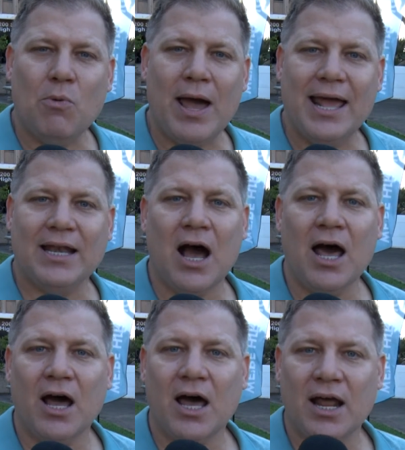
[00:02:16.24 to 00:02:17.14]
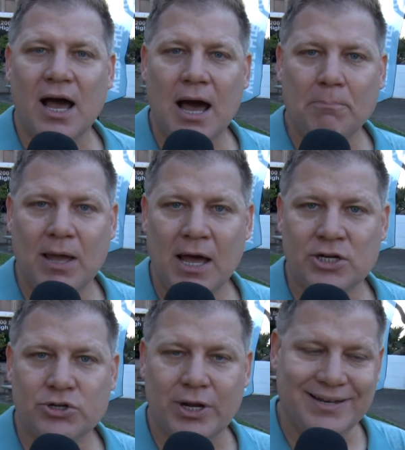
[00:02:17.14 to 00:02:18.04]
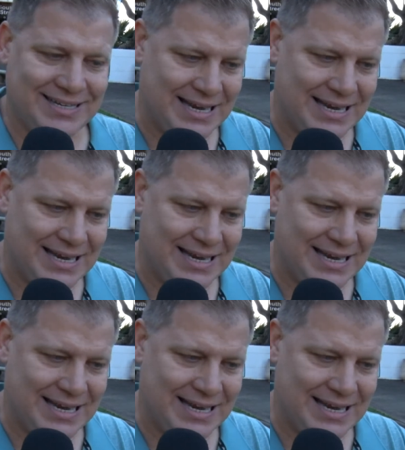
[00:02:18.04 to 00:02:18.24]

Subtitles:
what had gone on up country.